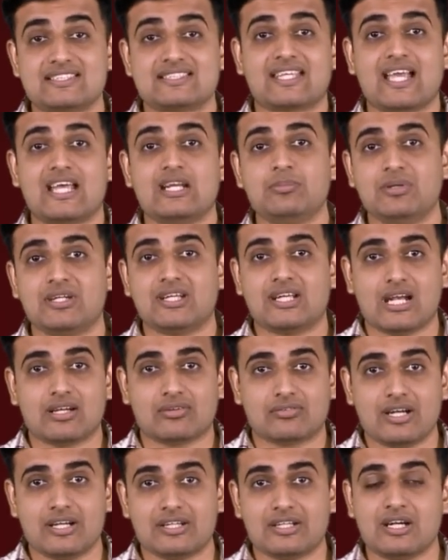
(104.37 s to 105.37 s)
can be
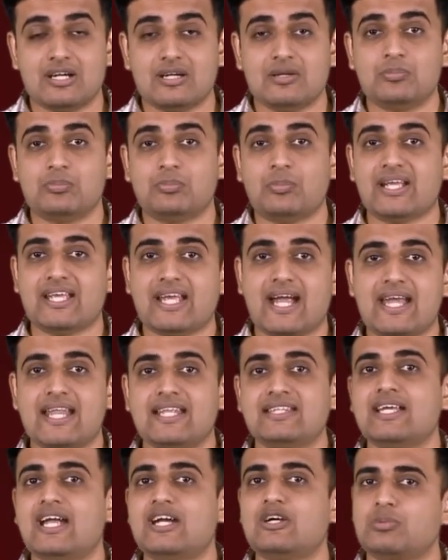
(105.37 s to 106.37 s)
calculated by
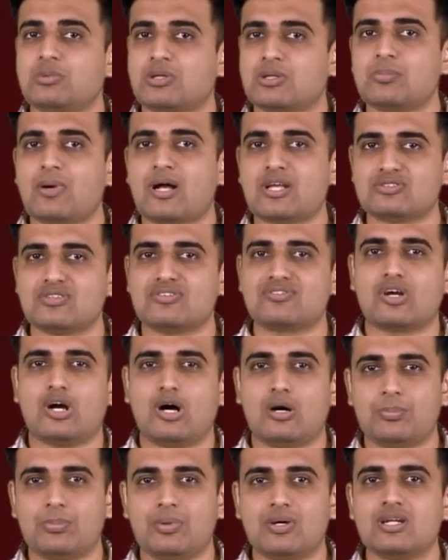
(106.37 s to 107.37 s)
adding the atomic mass of
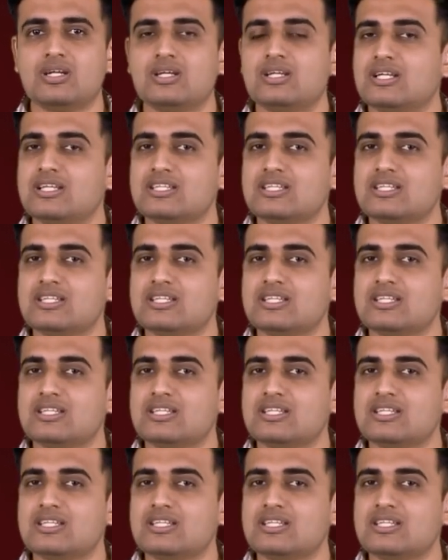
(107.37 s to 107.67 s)
copper,